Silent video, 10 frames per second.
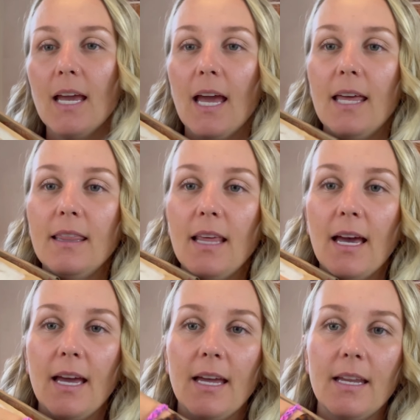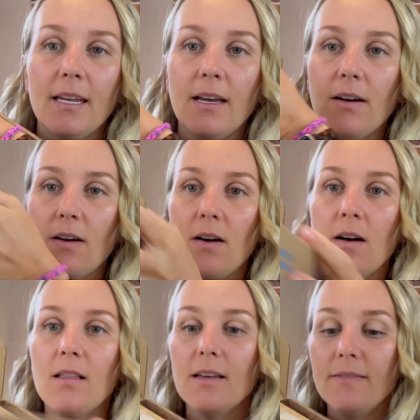And then
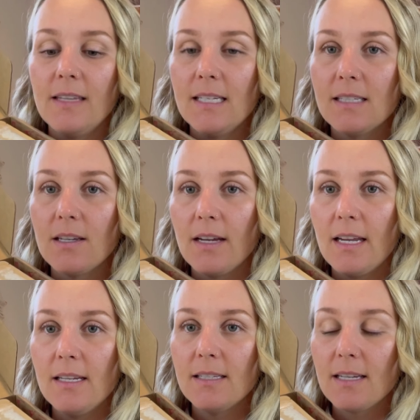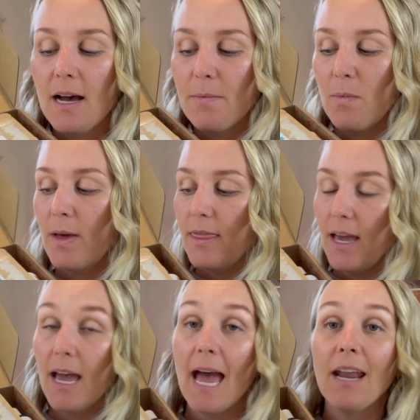all of these goodies come with
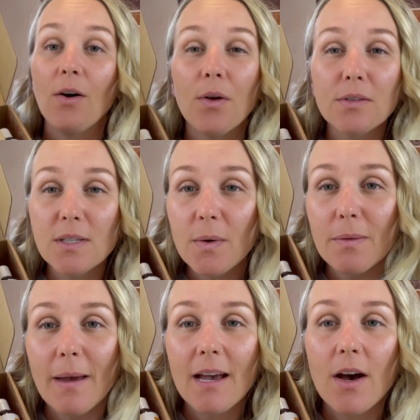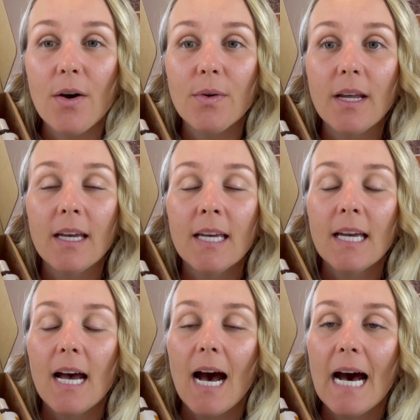it. And also with my code,
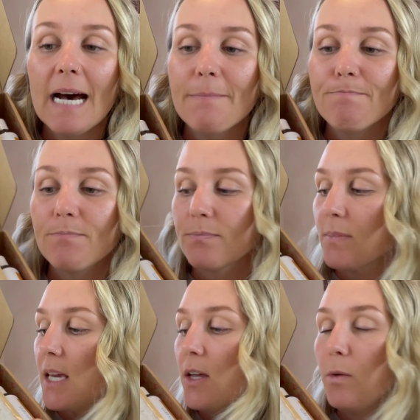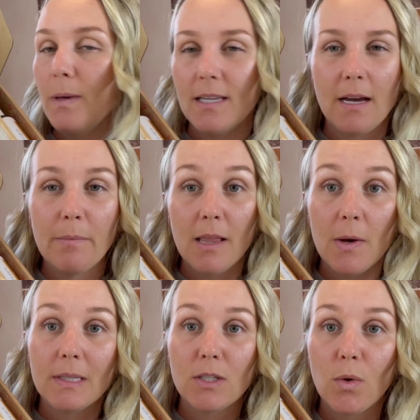um, it'll be down below.
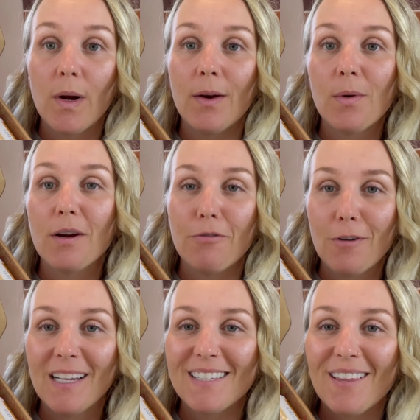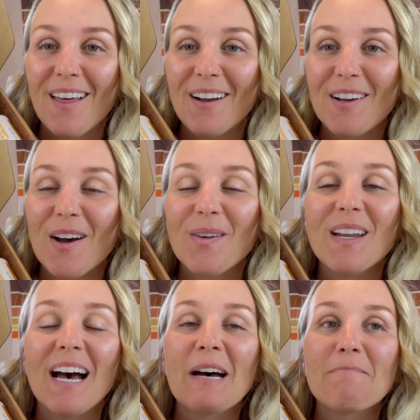It's Torey Noora free. It's a long code.
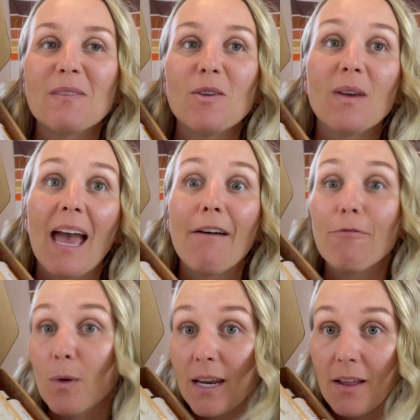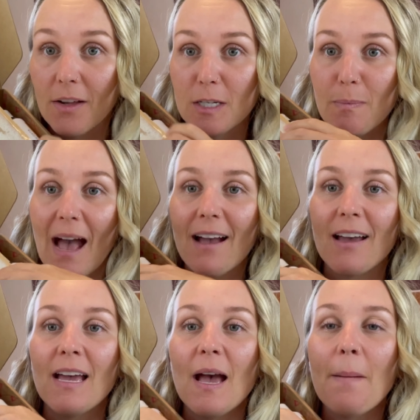Um, you get $40 back.
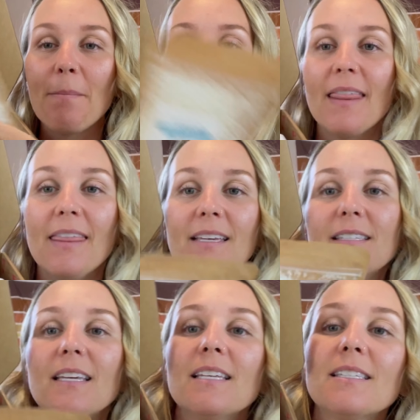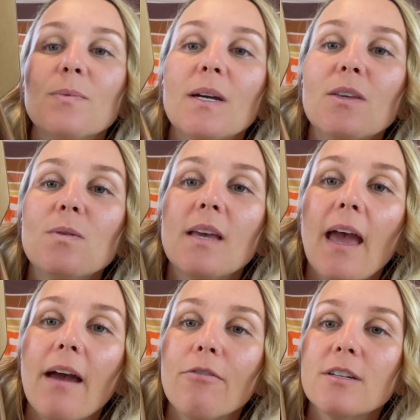But this is what you
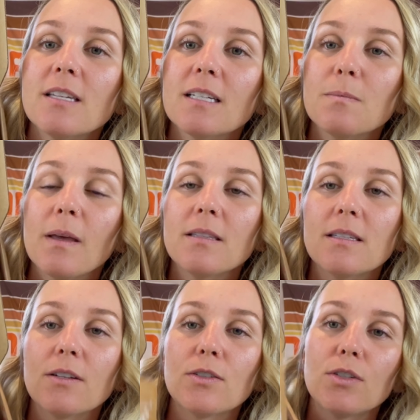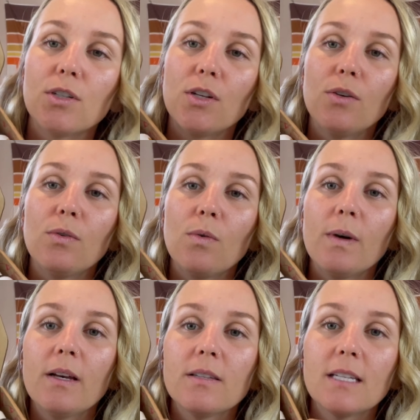get every six months. There's two
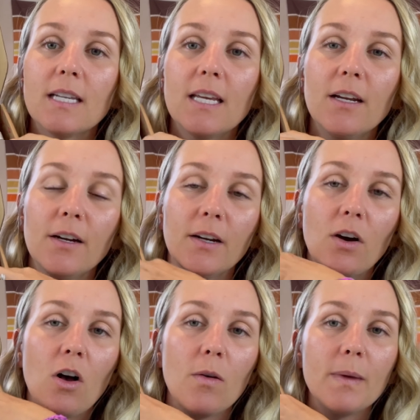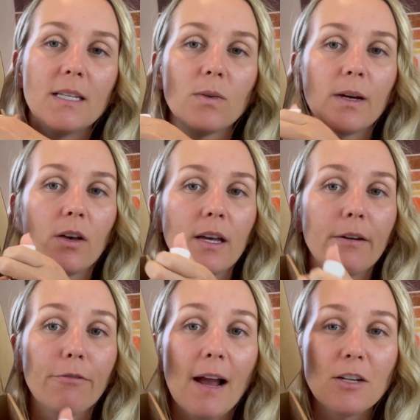oils in here, an almond oil and a
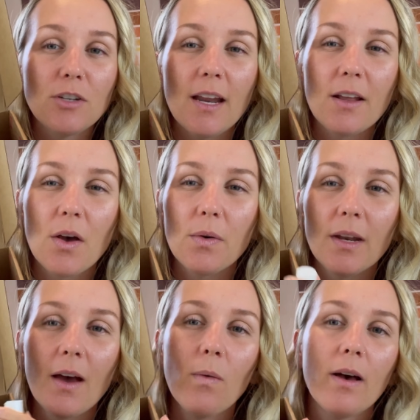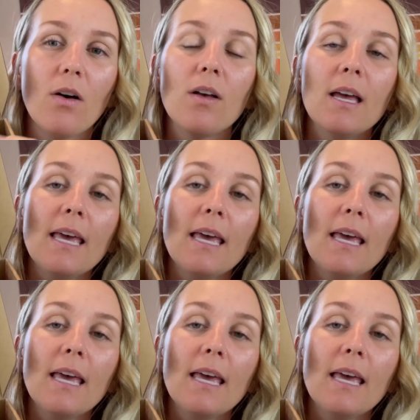fractionated coconut oil.